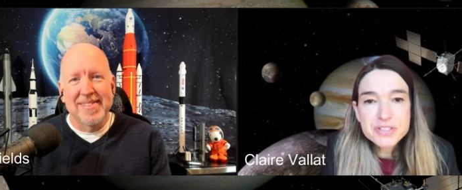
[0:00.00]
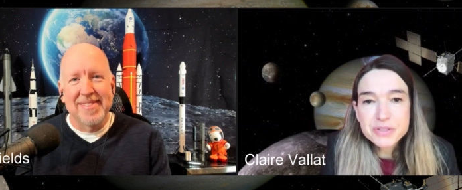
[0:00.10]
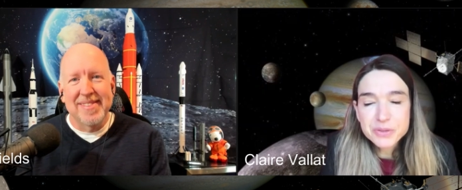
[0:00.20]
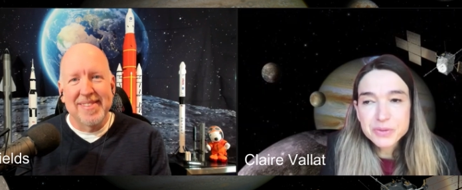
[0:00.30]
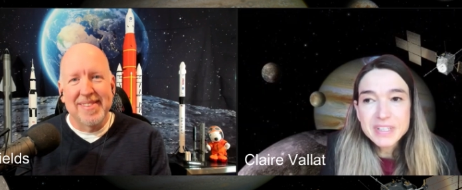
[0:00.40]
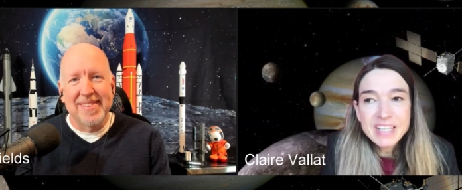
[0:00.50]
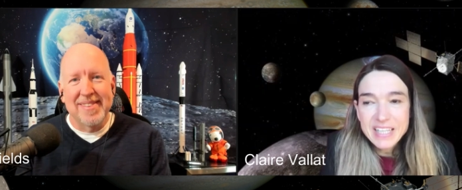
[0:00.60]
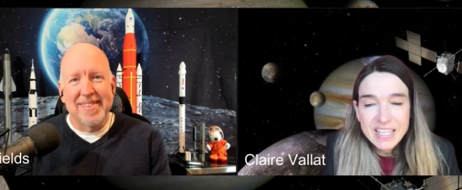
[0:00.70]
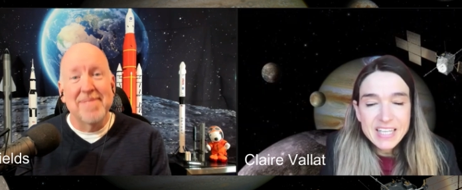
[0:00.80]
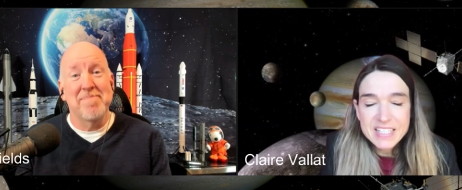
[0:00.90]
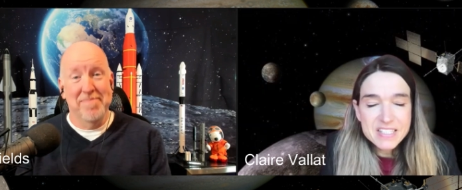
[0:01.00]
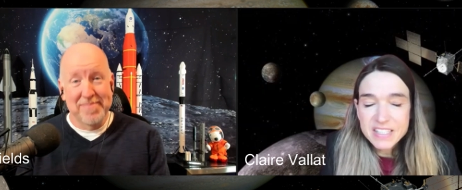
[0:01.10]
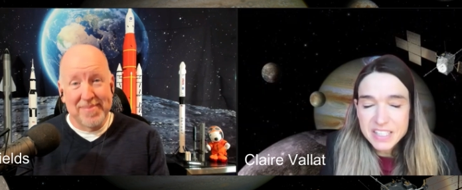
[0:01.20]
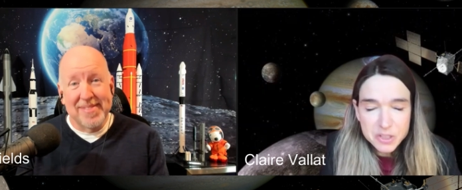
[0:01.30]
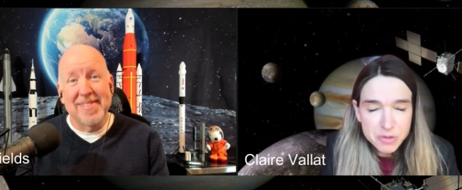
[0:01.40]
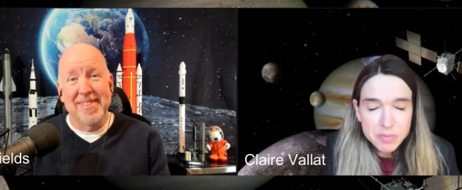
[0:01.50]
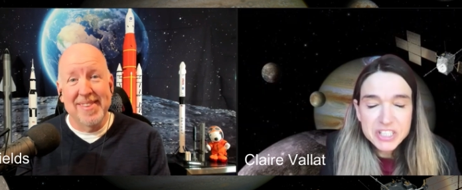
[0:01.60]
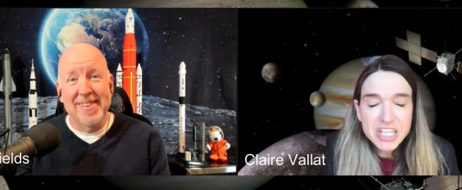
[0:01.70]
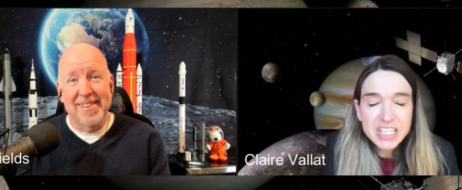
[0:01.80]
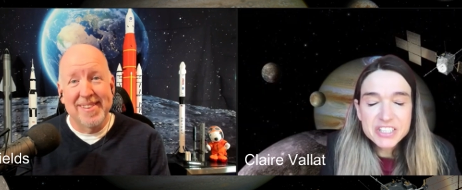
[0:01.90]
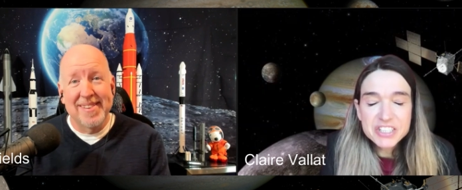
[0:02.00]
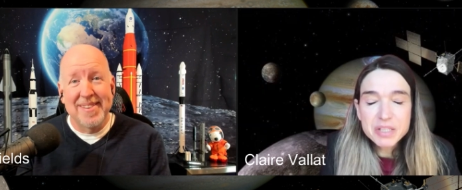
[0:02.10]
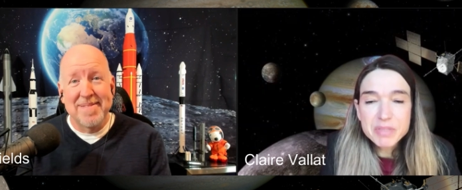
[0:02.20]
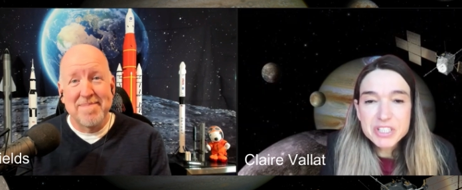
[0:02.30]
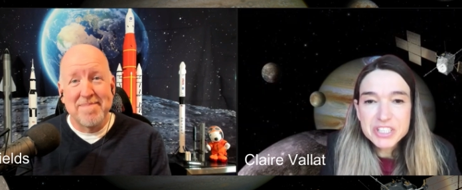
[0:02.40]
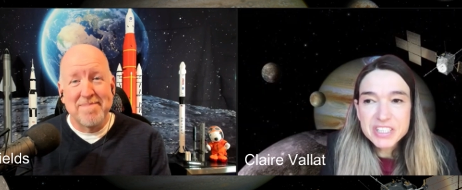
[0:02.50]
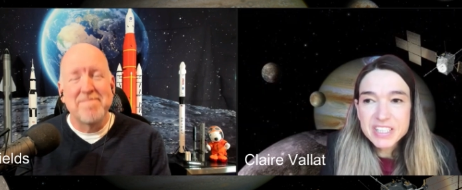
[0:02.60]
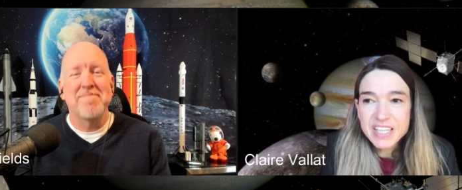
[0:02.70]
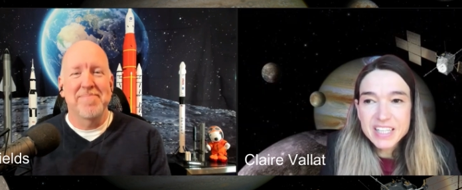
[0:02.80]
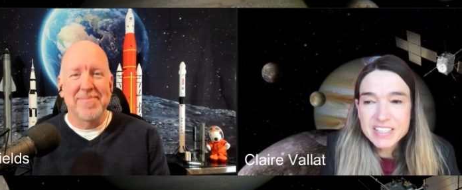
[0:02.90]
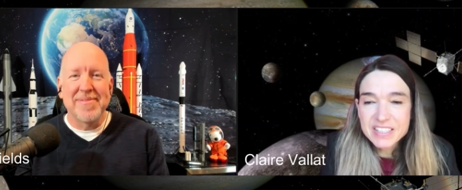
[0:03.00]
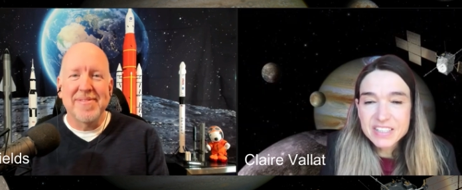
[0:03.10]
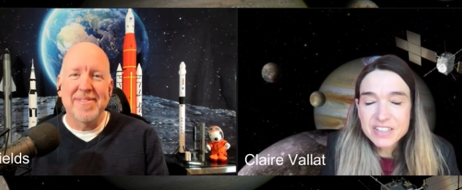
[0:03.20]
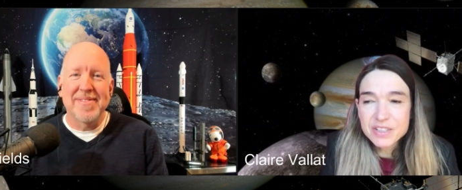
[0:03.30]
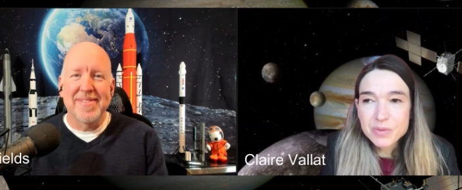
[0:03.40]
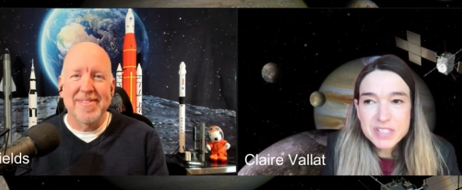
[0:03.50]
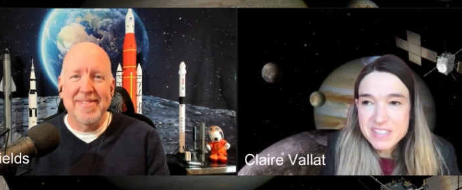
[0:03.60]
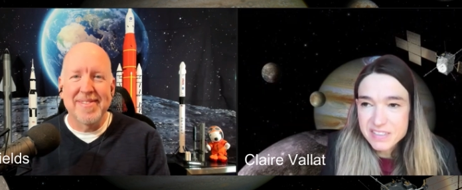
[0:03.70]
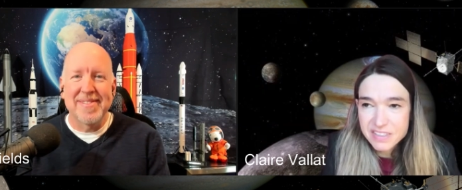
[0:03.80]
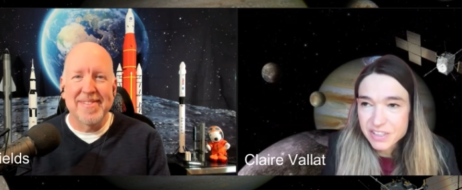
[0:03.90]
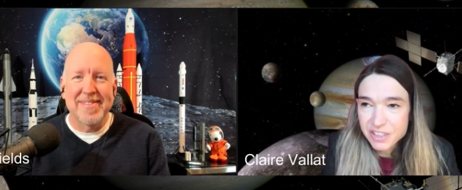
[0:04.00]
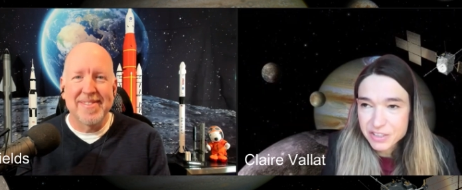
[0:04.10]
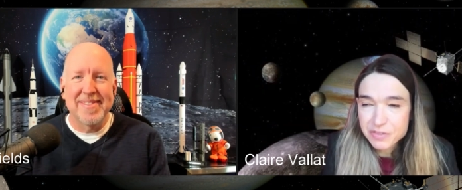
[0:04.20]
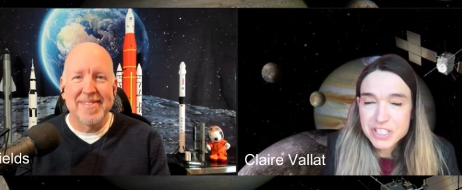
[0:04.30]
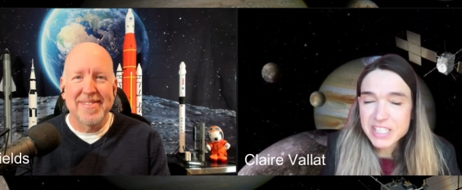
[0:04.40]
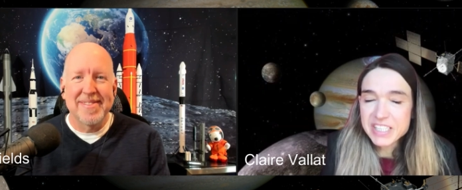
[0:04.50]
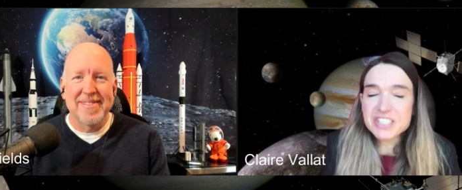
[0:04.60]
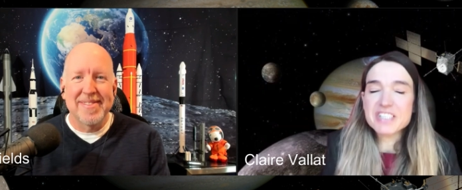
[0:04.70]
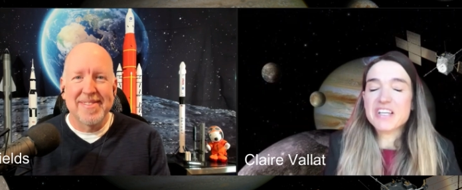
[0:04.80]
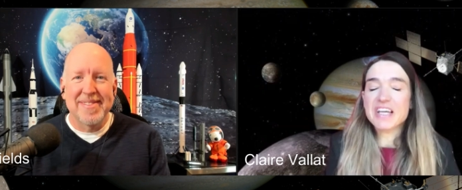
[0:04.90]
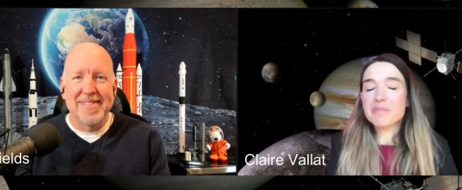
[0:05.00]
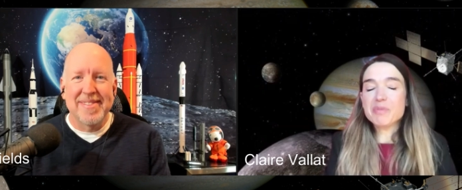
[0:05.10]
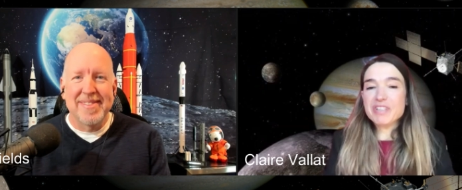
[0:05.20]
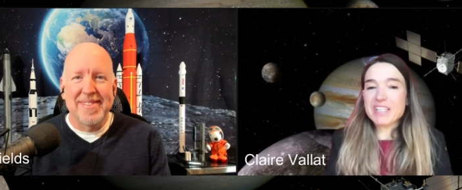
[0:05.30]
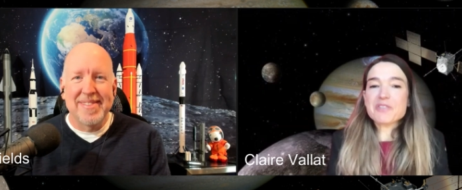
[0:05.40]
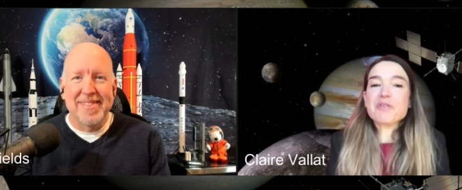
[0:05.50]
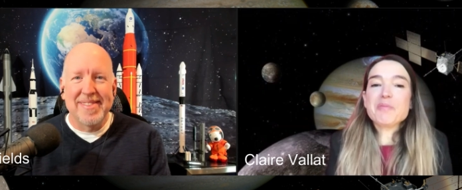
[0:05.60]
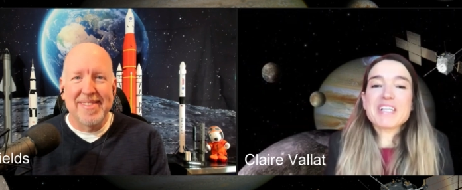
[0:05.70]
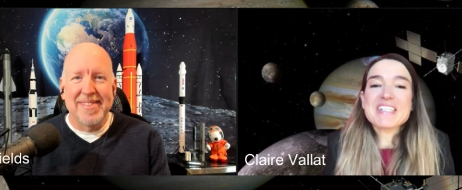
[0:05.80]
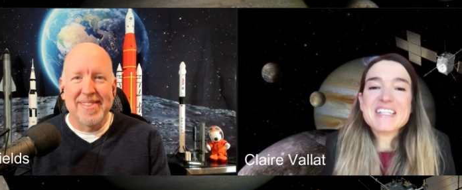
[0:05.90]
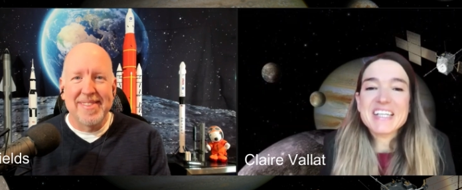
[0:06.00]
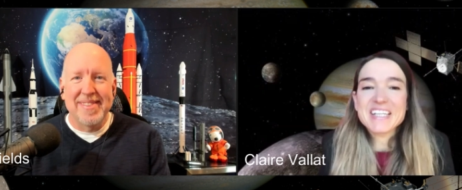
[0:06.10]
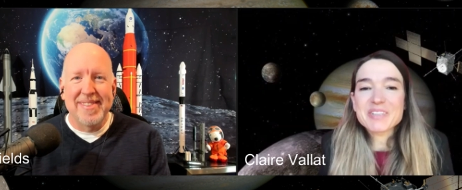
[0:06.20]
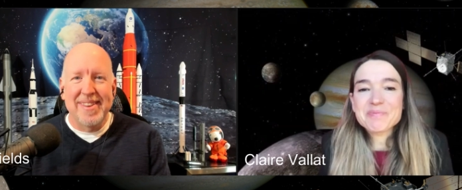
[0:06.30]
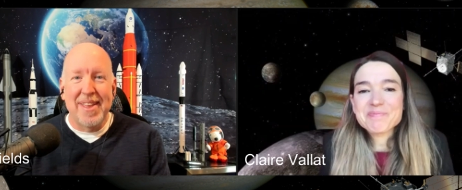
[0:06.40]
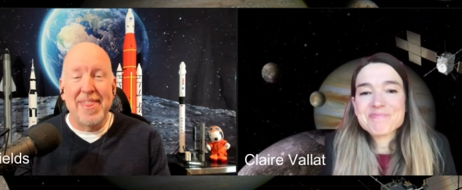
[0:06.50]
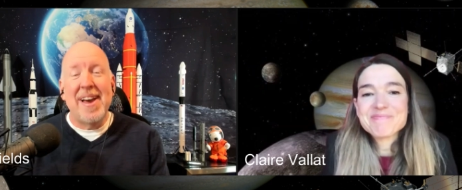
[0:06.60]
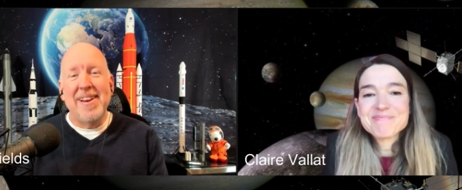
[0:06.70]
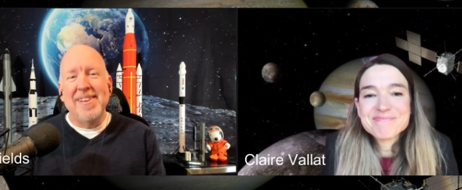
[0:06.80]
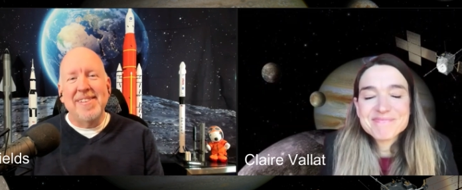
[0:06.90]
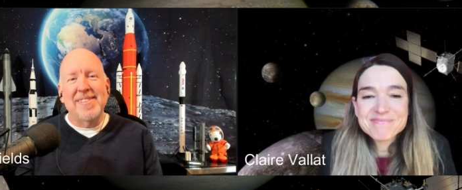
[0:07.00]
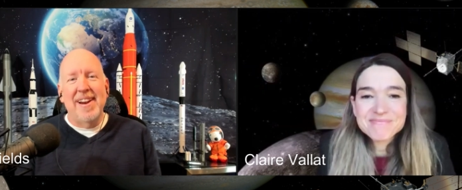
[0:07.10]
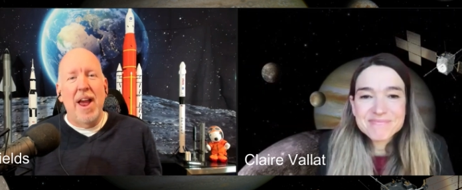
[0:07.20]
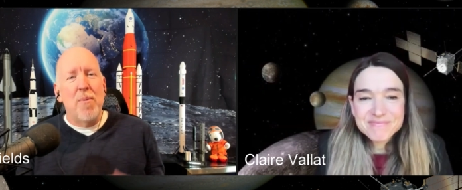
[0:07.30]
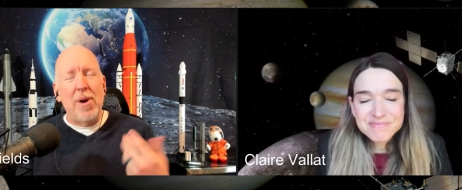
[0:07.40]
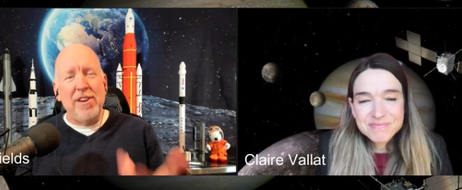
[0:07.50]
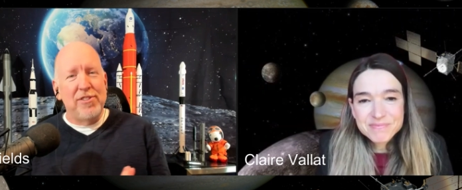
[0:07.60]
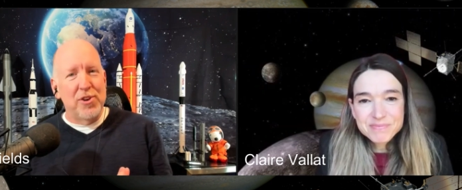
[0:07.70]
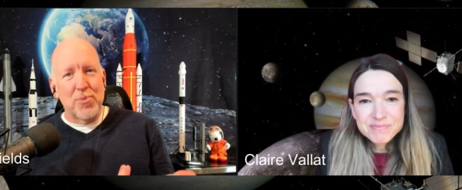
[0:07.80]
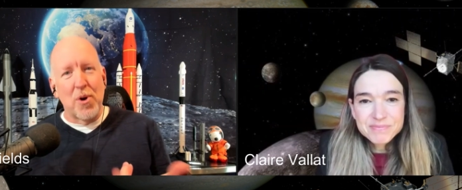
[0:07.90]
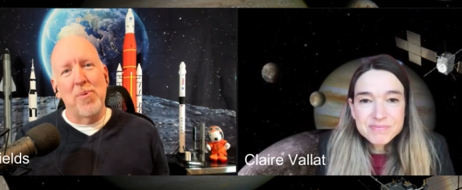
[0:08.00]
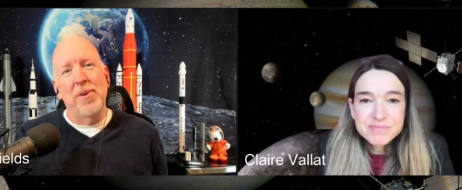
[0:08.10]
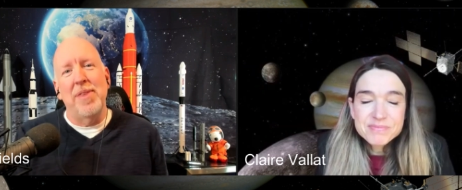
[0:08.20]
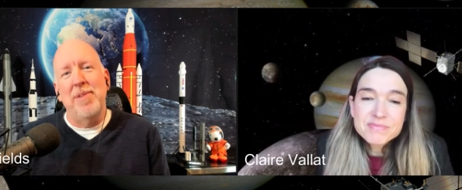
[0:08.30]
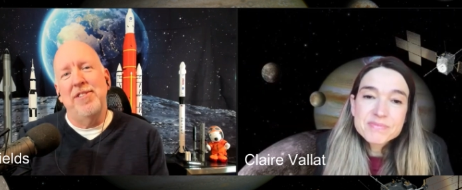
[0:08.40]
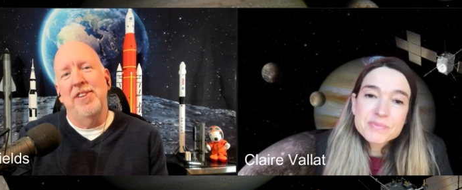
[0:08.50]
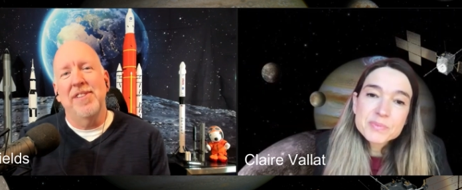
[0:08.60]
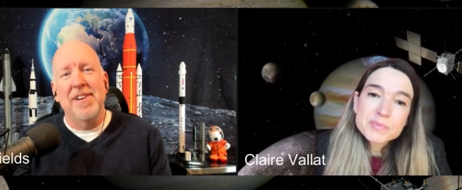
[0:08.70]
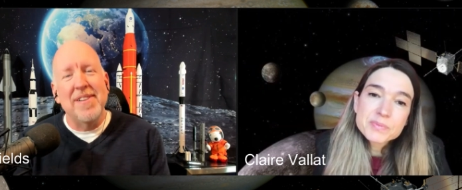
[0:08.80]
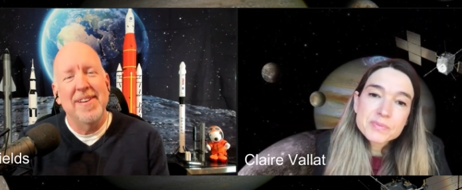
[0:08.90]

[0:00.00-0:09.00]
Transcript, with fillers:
Speaker 1: So it's an extremely challenging mission and with a lot of challenges ahead, but extremely
Speaker 2: exciting. That is exciting. And what is your role with the mission, Claire?